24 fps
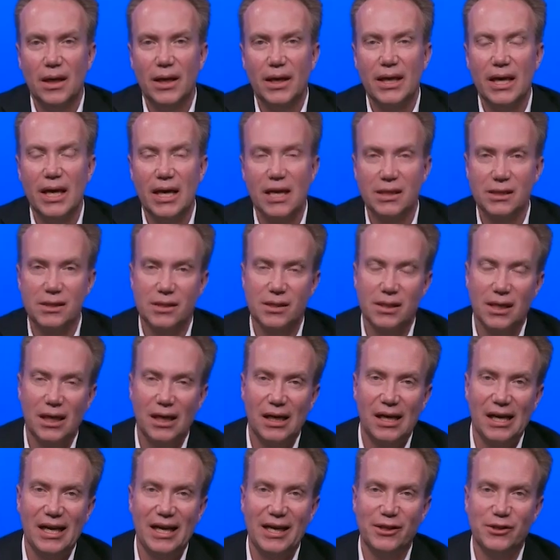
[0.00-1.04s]
Yes,
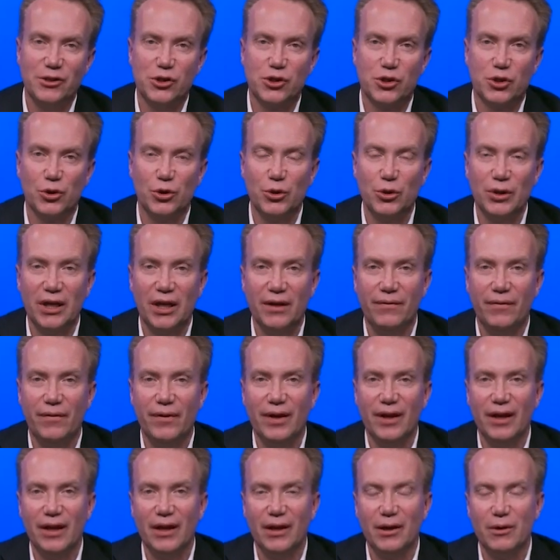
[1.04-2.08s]
uh, it's true that
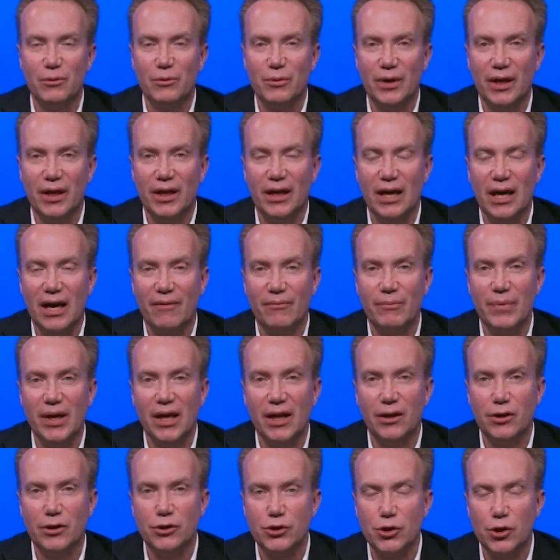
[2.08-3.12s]
we, we have been
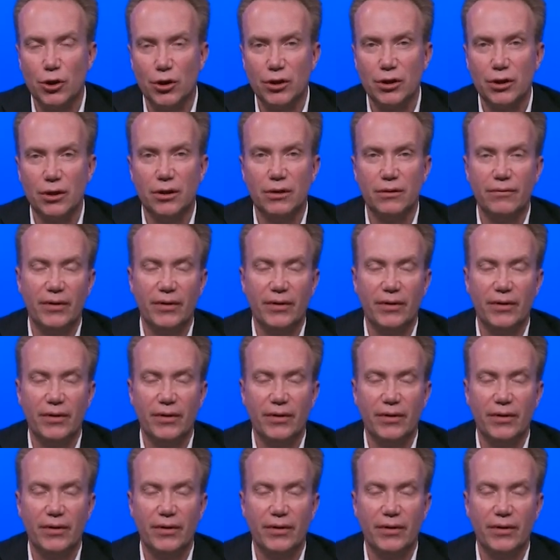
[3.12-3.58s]
in Jordan,